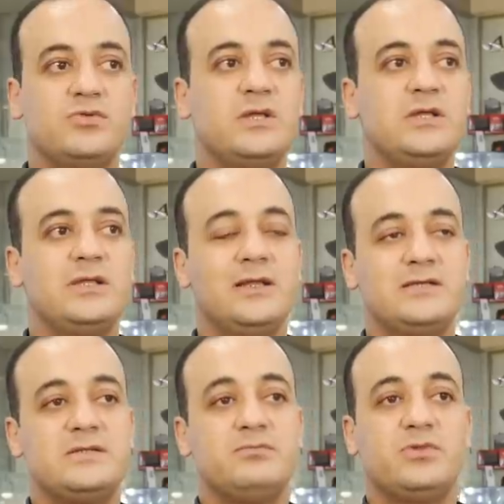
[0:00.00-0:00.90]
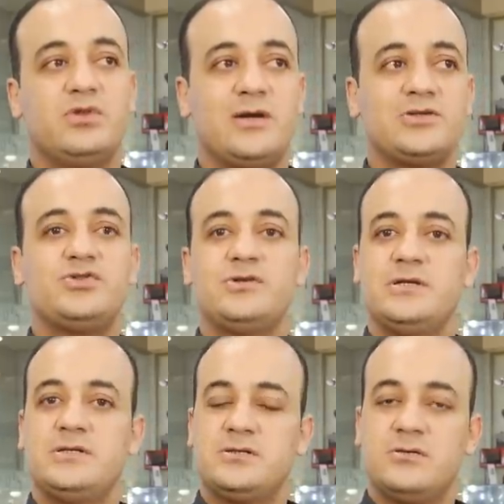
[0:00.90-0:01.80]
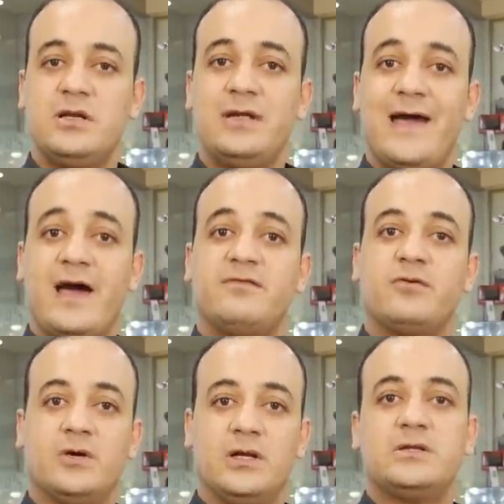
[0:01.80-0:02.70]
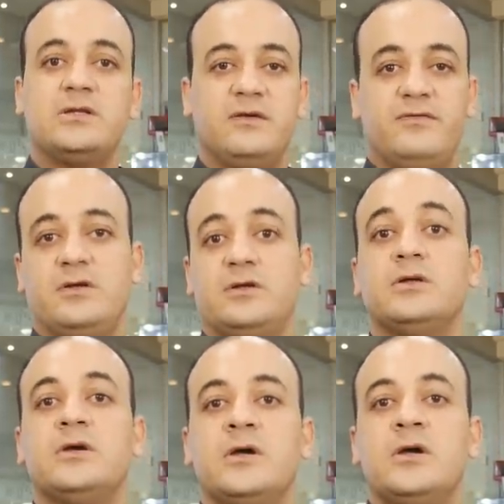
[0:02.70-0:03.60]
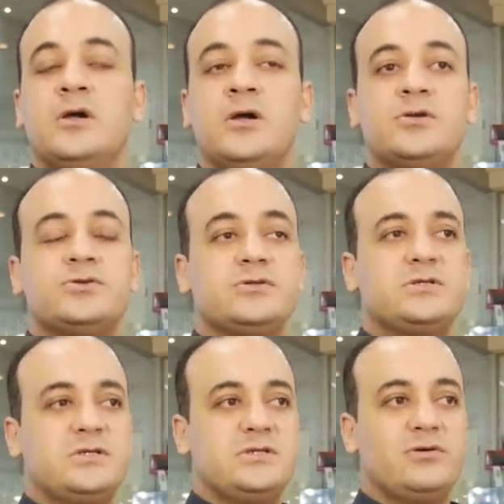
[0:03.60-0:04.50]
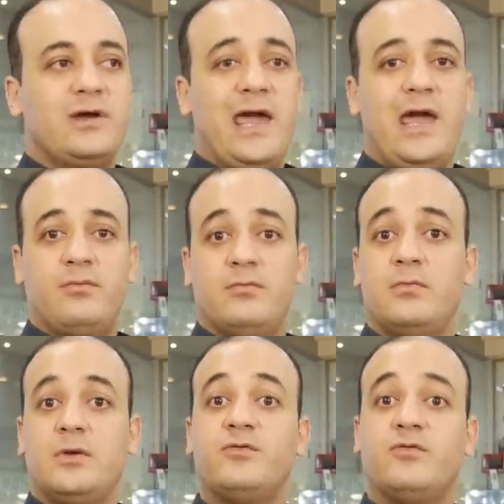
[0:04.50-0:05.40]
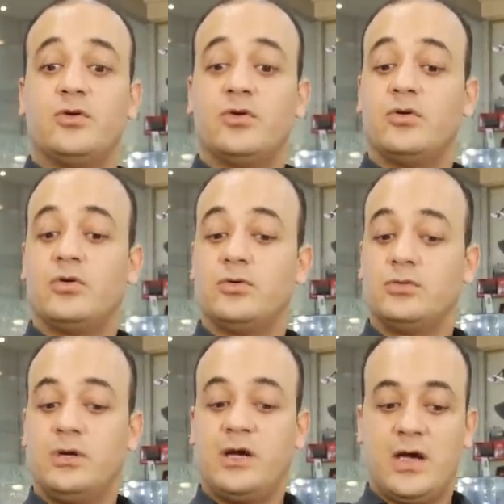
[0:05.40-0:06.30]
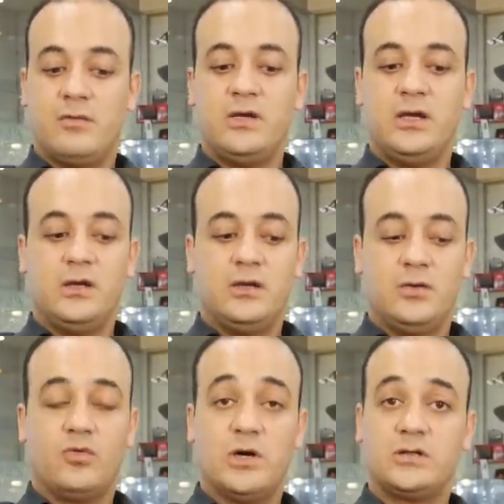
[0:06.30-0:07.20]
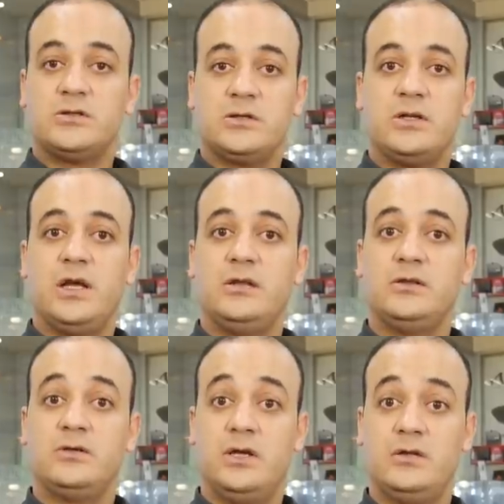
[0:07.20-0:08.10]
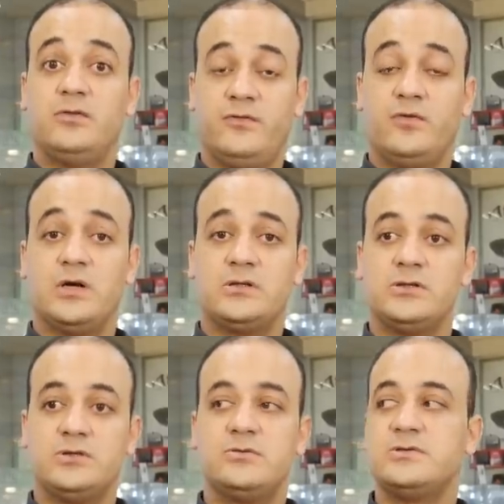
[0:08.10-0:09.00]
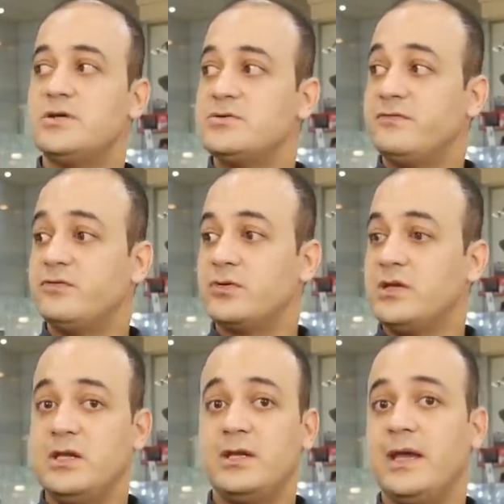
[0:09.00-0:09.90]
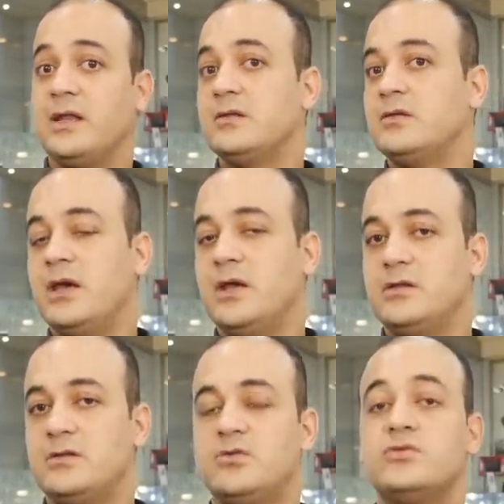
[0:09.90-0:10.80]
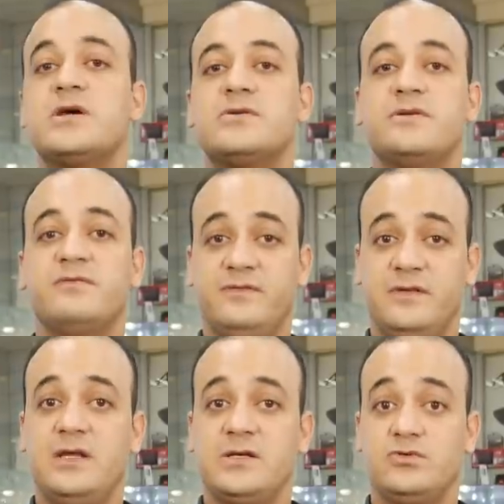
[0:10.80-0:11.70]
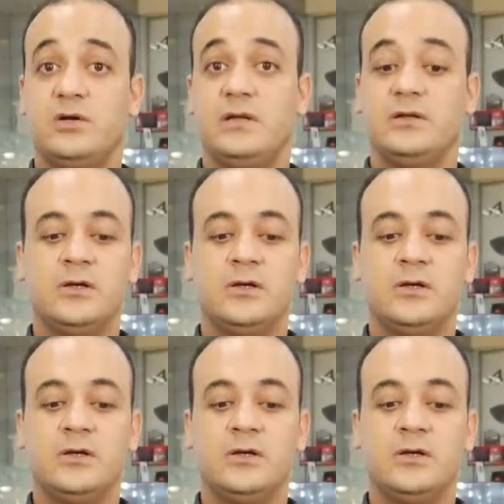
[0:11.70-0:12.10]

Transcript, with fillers: we need them touch. It's really have quality different. So this is our aim for coming quarter and end, end of quarter in 2014 and, and 2015 as well.